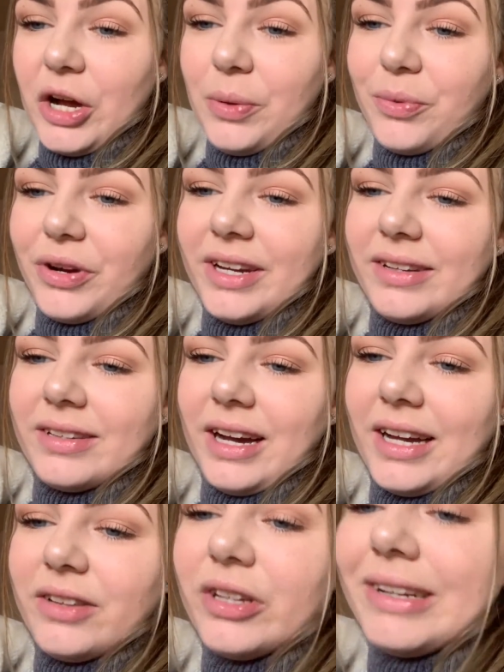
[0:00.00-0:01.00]
I'm pretty
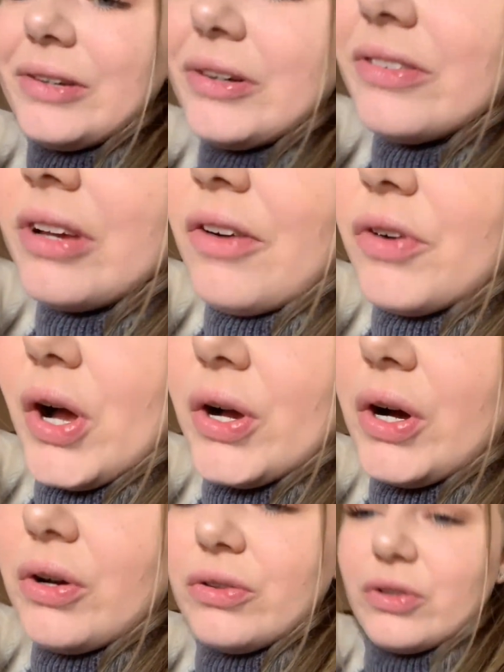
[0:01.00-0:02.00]
excited. Also, I've got a
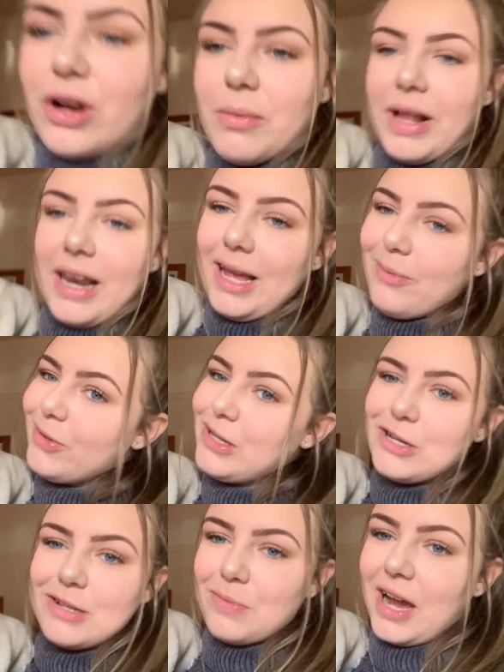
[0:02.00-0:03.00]
cold sore on my lip, so
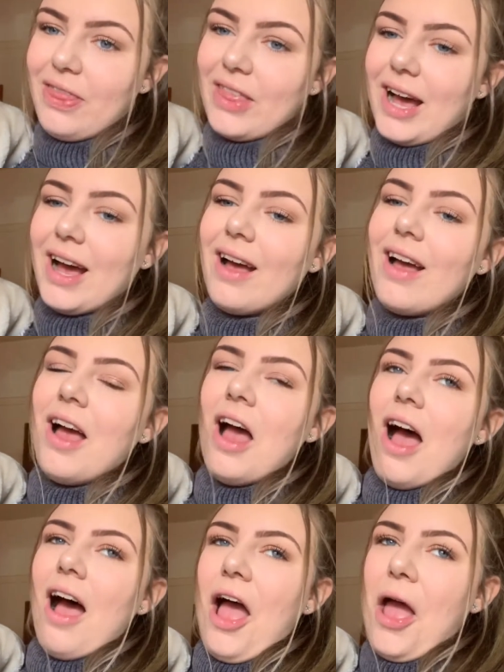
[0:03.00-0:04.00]
just mind that.
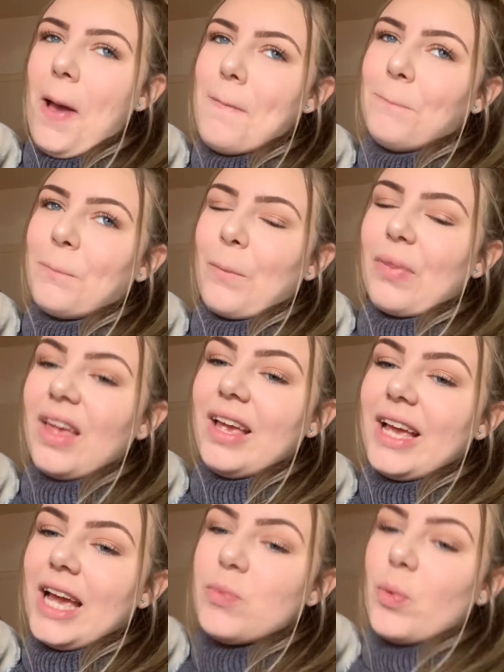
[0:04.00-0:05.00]
It
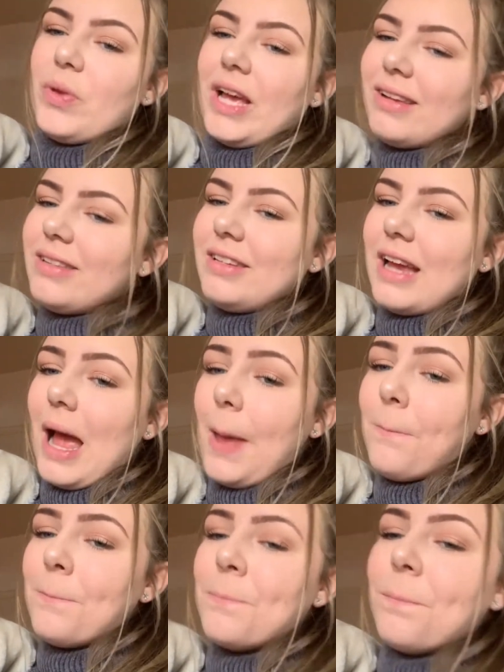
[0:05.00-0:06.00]
came up
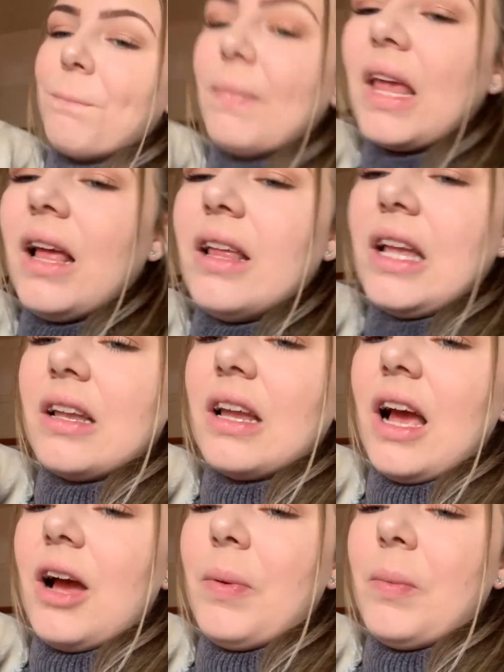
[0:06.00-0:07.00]
yesterday and then
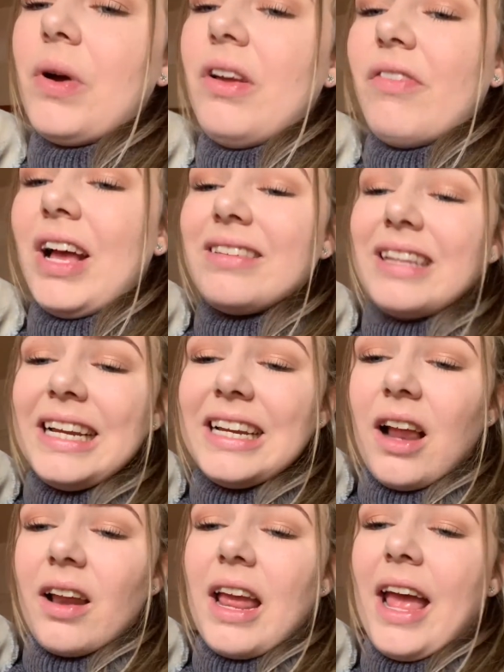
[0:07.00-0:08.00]
I've been putting
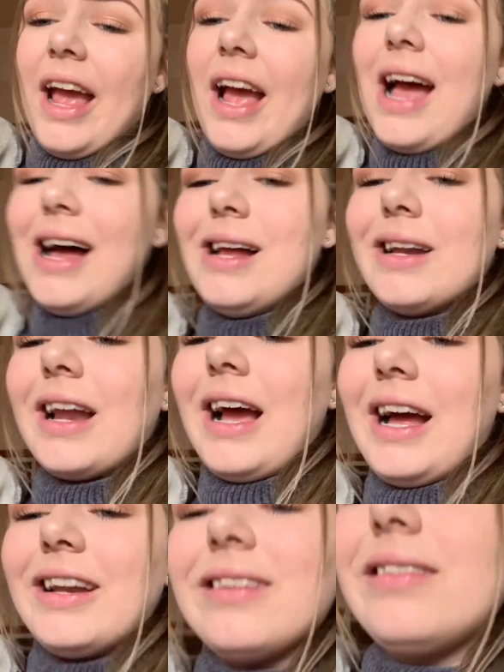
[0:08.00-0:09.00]
Vaseline on it, and
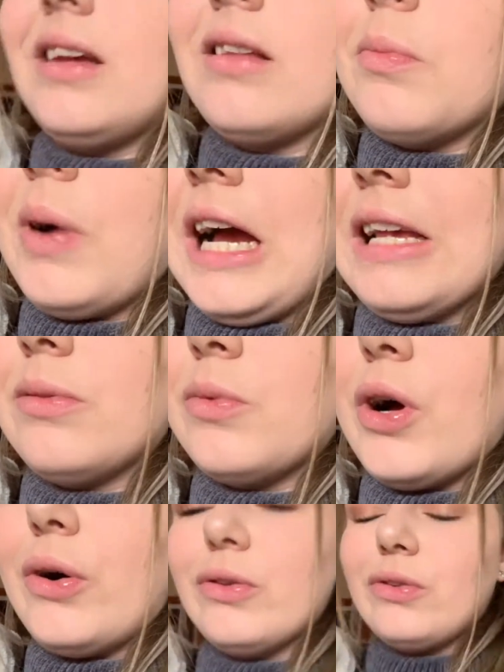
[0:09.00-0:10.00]
I just need to buy some
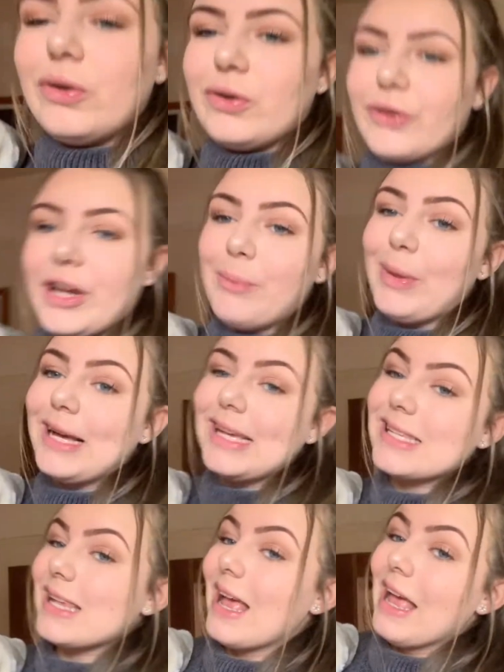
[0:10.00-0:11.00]
cold sore cream
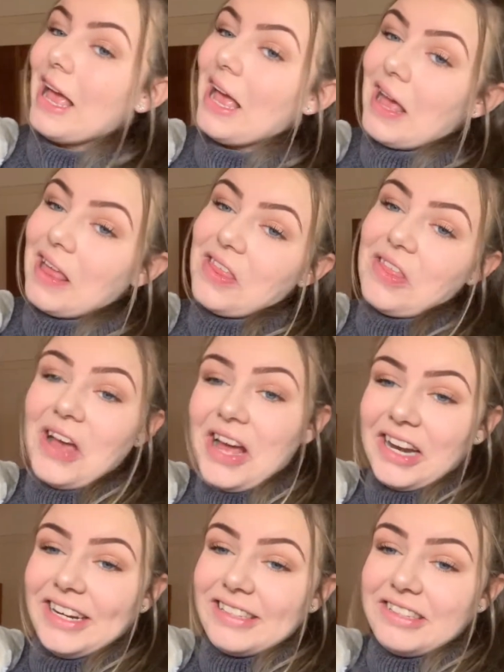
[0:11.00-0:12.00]
because that
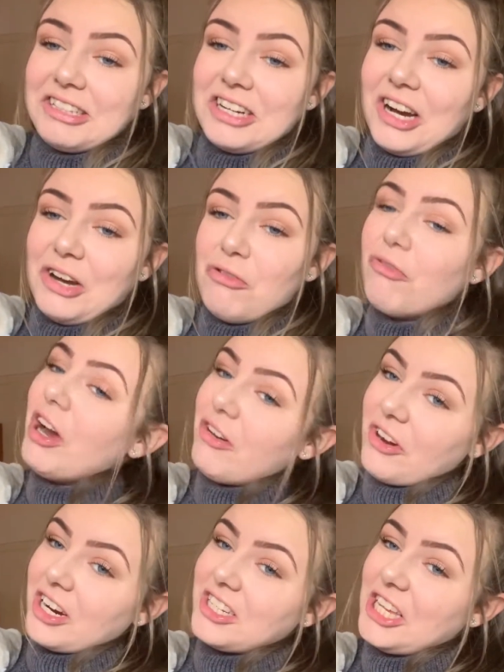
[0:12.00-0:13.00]
needs to go very,
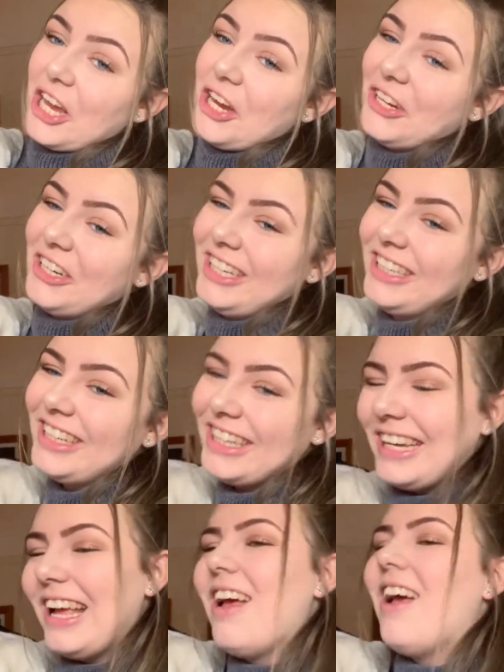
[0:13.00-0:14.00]
very soon.